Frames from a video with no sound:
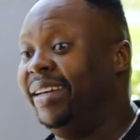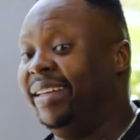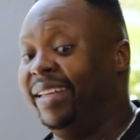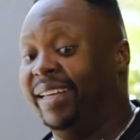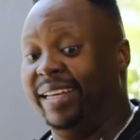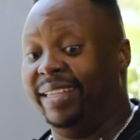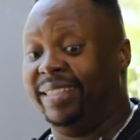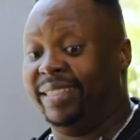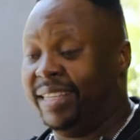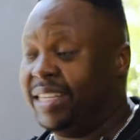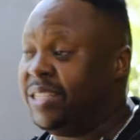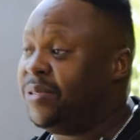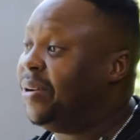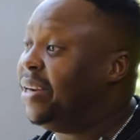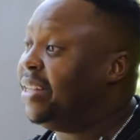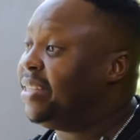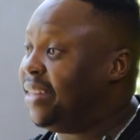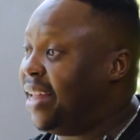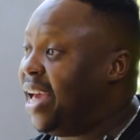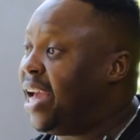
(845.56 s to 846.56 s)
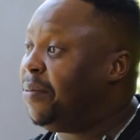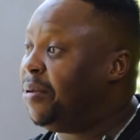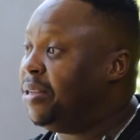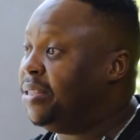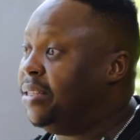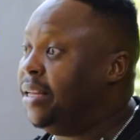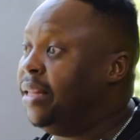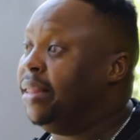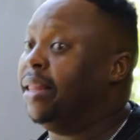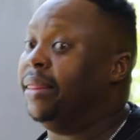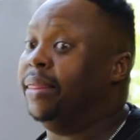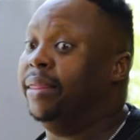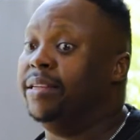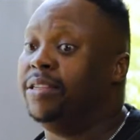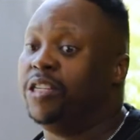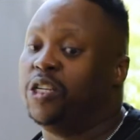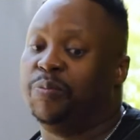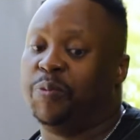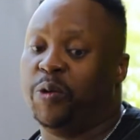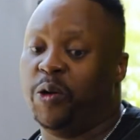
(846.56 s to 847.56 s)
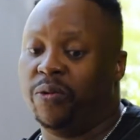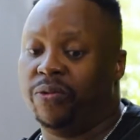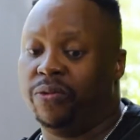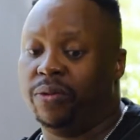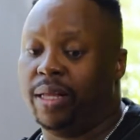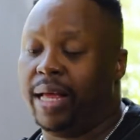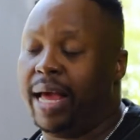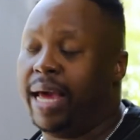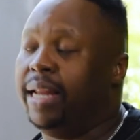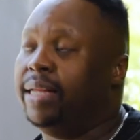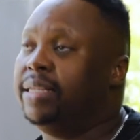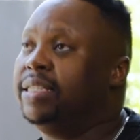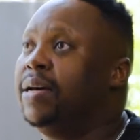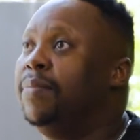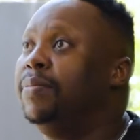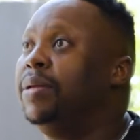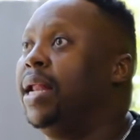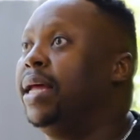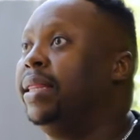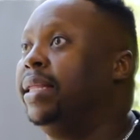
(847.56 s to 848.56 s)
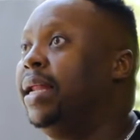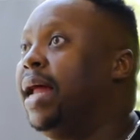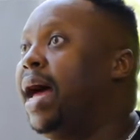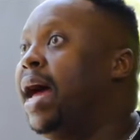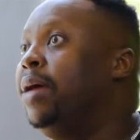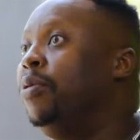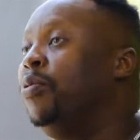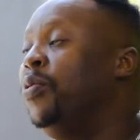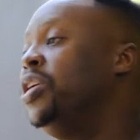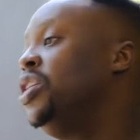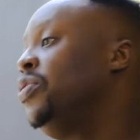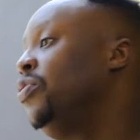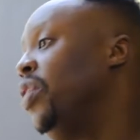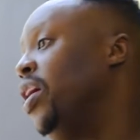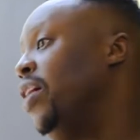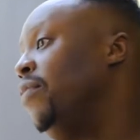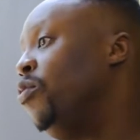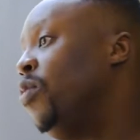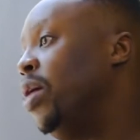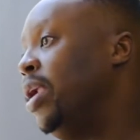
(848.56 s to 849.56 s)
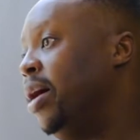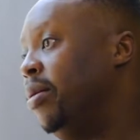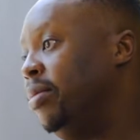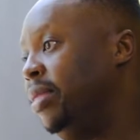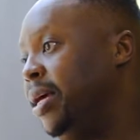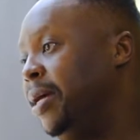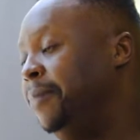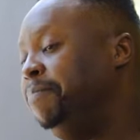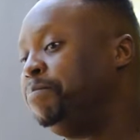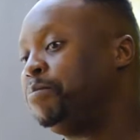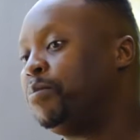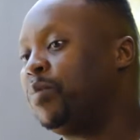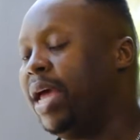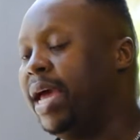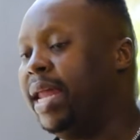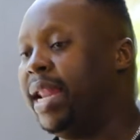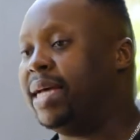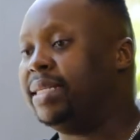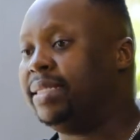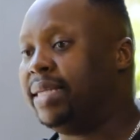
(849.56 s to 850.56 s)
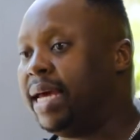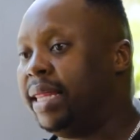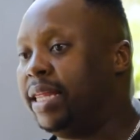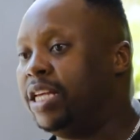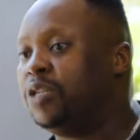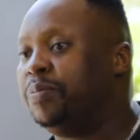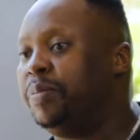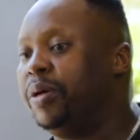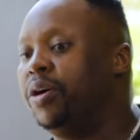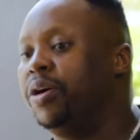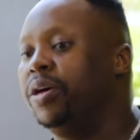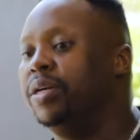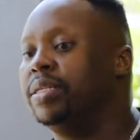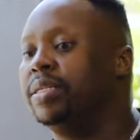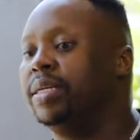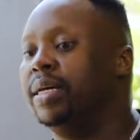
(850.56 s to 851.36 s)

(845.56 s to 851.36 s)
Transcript: is this what it's like? Because then this is beautiful, and it's something like that I wish for everyone out there. And I say this because